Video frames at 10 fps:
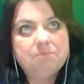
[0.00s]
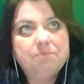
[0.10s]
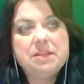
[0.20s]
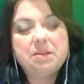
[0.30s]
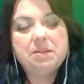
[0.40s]

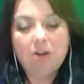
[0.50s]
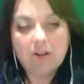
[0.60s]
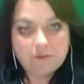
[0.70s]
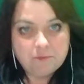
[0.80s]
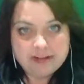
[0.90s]
being a part
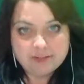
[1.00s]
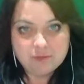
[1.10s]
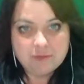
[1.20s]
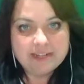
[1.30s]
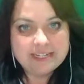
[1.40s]
of a
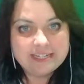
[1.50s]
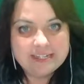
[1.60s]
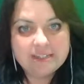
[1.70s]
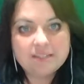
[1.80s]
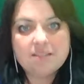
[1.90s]
mastermind
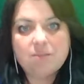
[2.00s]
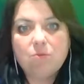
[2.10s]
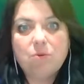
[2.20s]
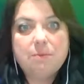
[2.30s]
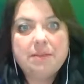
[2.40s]
is,
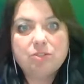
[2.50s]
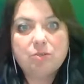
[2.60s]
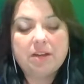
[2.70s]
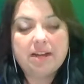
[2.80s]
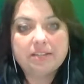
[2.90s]
what a
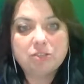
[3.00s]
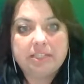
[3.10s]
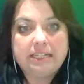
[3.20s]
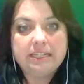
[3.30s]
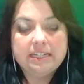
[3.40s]
mastermind
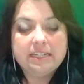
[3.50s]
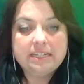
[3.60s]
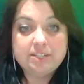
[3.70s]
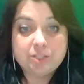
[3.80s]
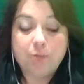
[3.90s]
actually
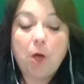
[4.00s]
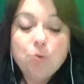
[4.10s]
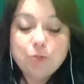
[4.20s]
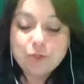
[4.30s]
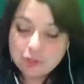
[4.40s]
is
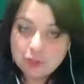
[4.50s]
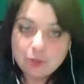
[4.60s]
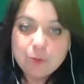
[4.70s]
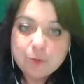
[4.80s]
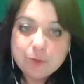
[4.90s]
supposed to
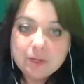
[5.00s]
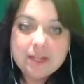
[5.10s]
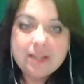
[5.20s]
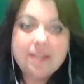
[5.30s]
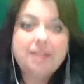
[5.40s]
do,
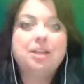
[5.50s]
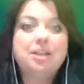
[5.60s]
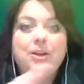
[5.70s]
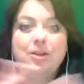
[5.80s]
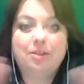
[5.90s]
you know,